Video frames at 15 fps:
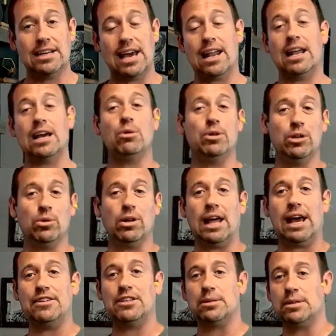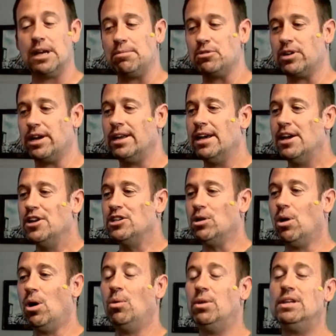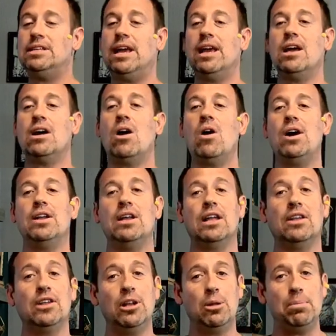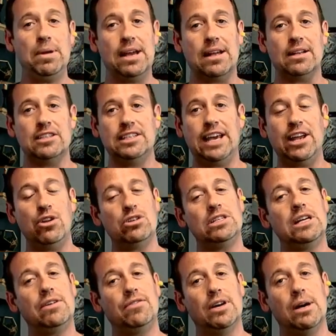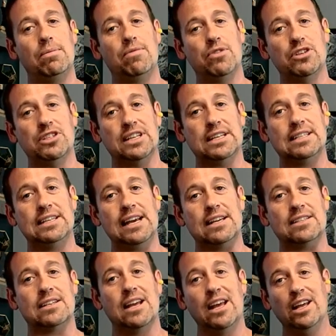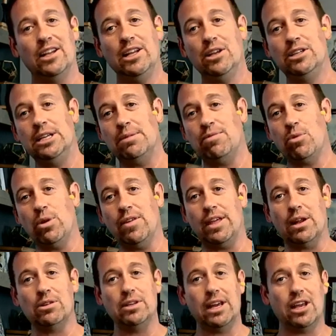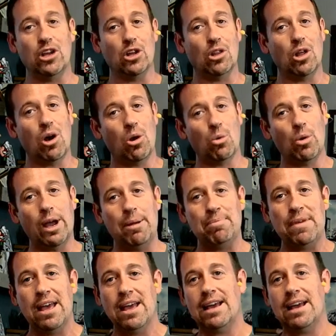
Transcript: kind of like we do in life sometimes, right? So only take on a little bit. Set yourself up for success little tip for you that'll take you a long way.